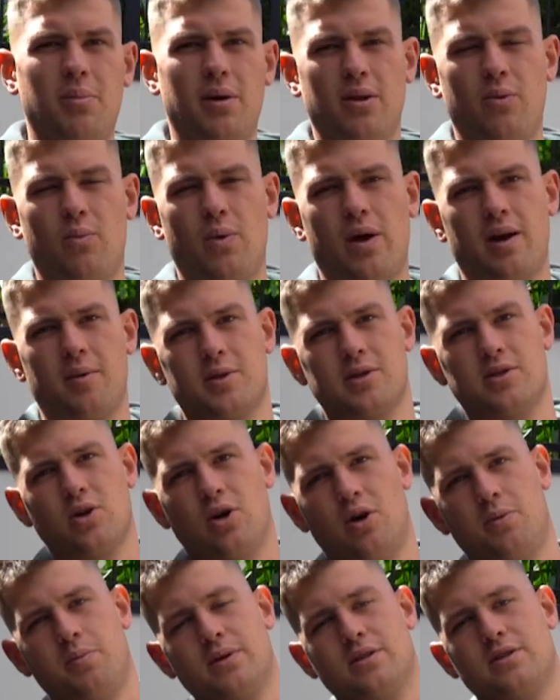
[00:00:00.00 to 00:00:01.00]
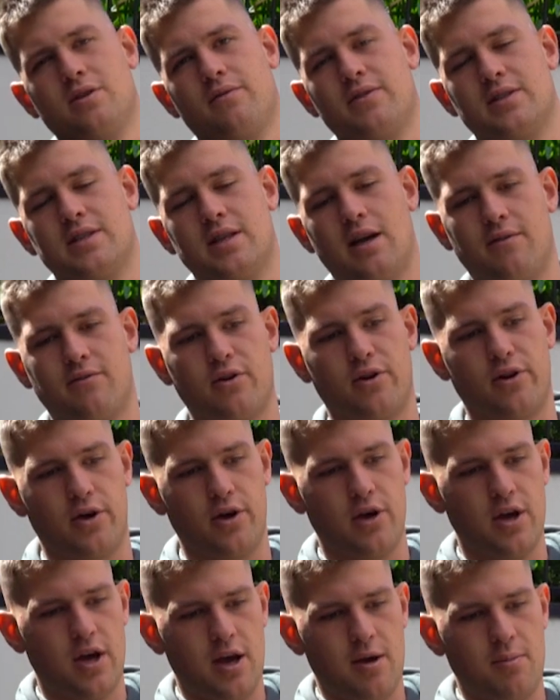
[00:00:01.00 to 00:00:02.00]
But the one up the top is obviously I've got
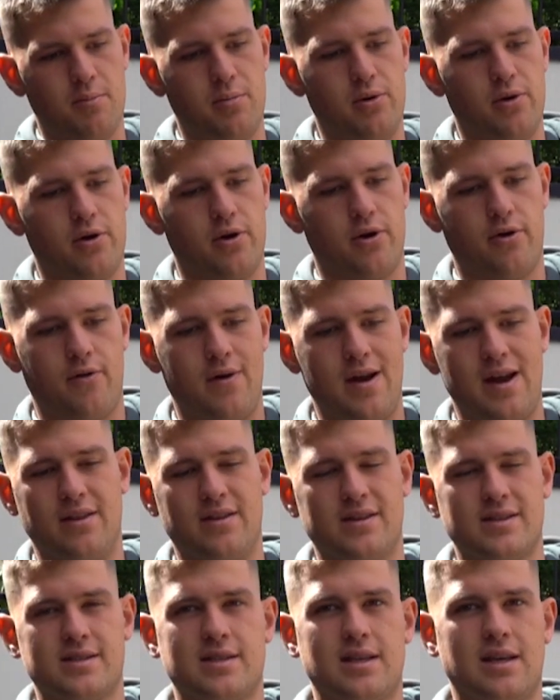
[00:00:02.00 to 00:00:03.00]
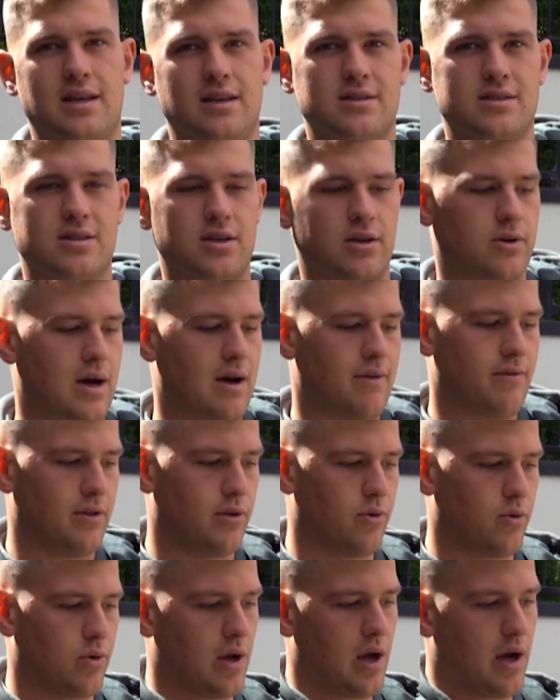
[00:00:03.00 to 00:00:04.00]
to build it around the sink, so I'll have a
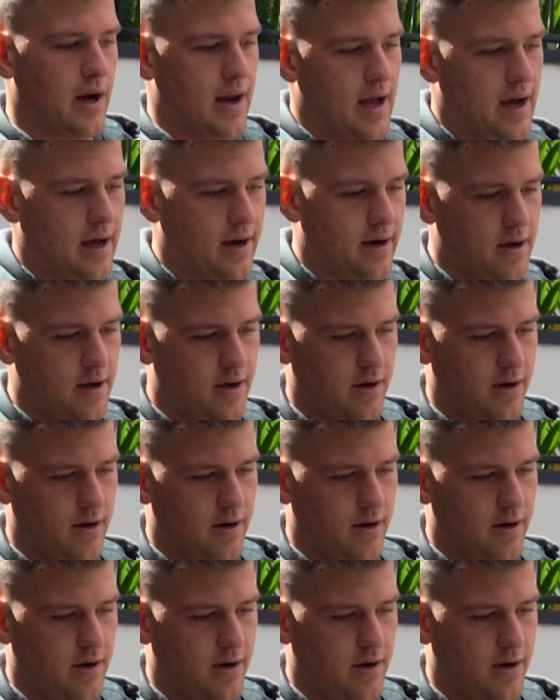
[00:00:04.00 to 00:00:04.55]
little cutout,